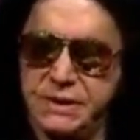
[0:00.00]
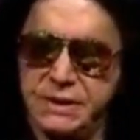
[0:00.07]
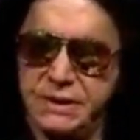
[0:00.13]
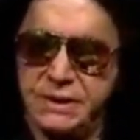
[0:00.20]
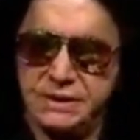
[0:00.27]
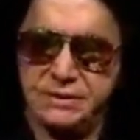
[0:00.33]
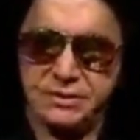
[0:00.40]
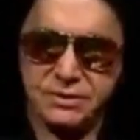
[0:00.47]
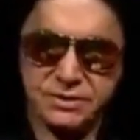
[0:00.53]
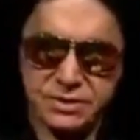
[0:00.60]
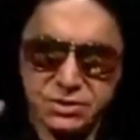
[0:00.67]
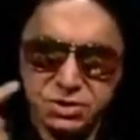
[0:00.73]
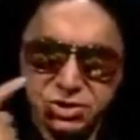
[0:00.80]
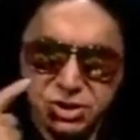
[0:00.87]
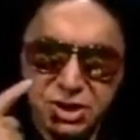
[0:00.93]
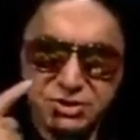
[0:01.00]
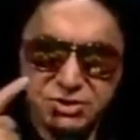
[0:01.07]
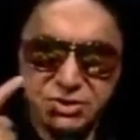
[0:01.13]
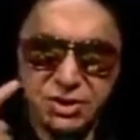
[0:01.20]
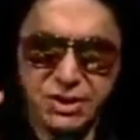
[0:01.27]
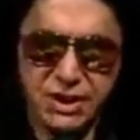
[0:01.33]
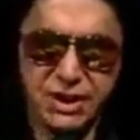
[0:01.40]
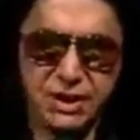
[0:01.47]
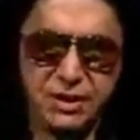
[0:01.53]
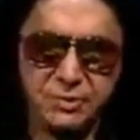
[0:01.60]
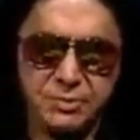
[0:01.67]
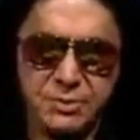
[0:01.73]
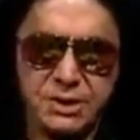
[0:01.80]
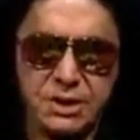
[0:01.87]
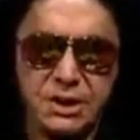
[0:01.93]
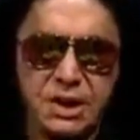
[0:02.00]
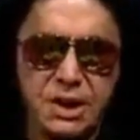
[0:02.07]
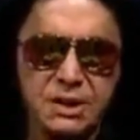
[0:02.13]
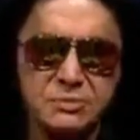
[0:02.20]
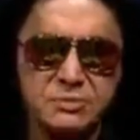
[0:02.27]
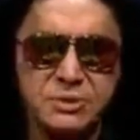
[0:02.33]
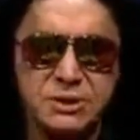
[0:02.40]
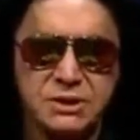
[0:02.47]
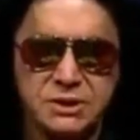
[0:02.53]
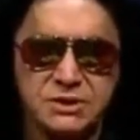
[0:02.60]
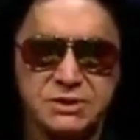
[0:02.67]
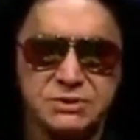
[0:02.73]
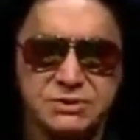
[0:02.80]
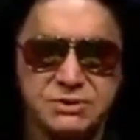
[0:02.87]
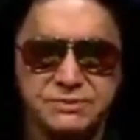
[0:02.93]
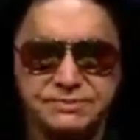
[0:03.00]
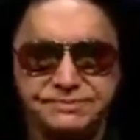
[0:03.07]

And these shades are going to help me a lot because